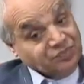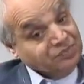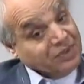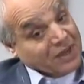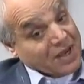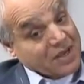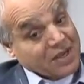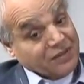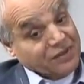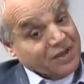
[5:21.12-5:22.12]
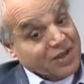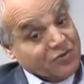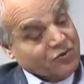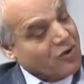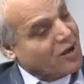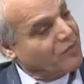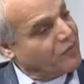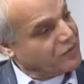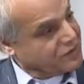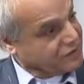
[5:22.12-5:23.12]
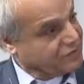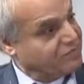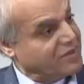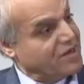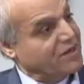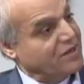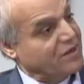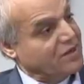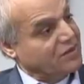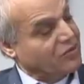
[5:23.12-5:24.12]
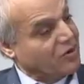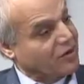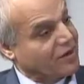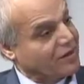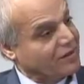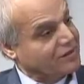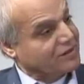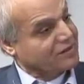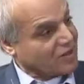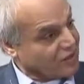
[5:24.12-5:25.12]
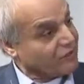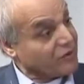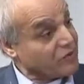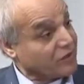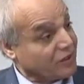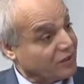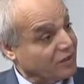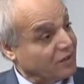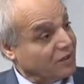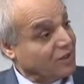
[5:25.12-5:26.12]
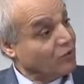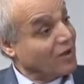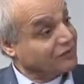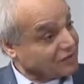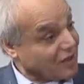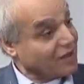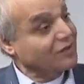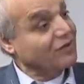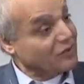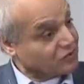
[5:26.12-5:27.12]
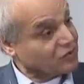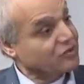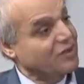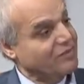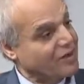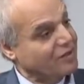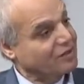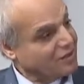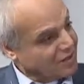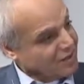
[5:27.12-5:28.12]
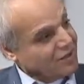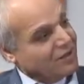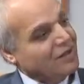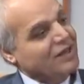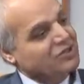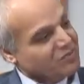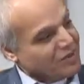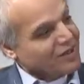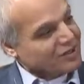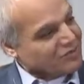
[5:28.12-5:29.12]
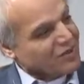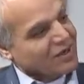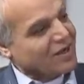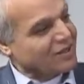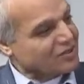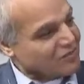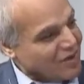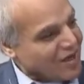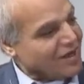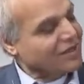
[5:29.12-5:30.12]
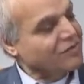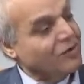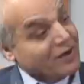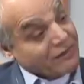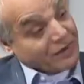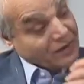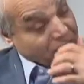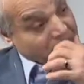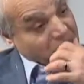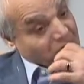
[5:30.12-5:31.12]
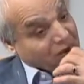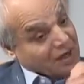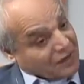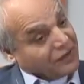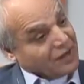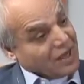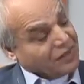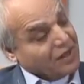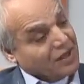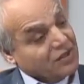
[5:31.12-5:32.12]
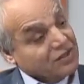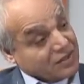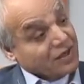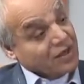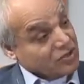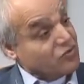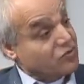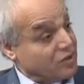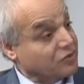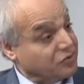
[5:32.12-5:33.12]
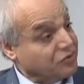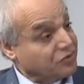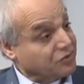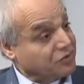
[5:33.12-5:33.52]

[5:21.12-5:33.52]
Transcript: but I, I think I grew up with being uh, darker is a sign of beauty. And we have song and literature about Asmari, Asmarani, smile, whatever. Mm -hmm. But i th I think it is an issue there too.